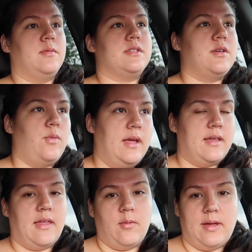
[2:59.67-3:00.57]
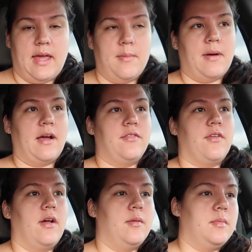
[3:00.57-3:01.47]
was the week that we came back
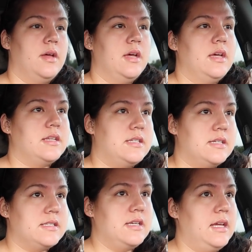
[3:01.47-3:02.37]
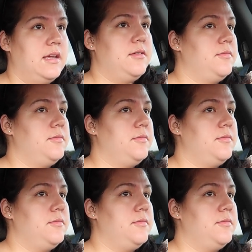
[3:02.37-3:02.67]
from disney